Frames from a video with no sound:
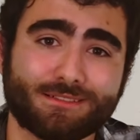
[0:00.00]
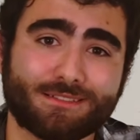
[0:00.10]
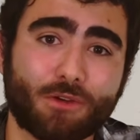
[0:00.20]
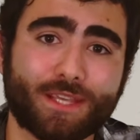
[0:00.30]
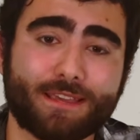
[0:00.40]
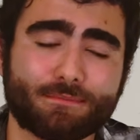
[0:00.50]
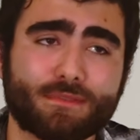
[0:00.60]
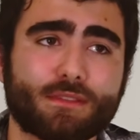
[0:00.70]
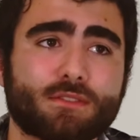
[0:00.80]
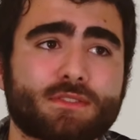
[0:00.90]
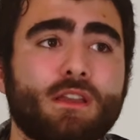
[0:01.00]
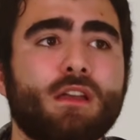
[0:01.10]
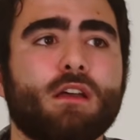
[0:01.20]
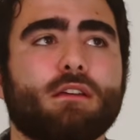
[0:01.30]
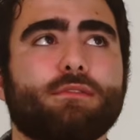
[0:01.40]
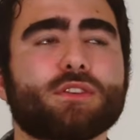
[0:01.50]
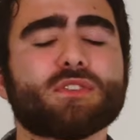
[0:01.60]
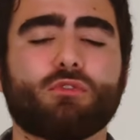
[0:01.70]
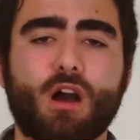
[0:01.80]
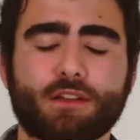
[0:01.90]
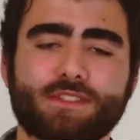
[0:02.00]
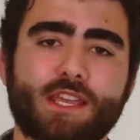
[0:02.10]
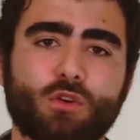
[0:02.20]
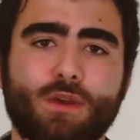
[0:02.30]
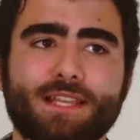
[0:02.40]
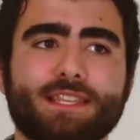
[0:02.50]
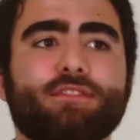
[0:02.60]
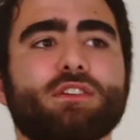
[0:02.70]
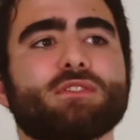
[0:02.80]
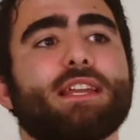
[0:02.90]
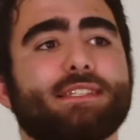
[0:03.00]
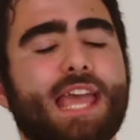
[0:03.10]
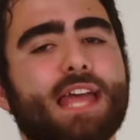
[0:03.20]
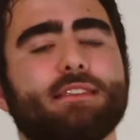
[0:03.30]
Okay, there's a lot of takeaways. If there's like 10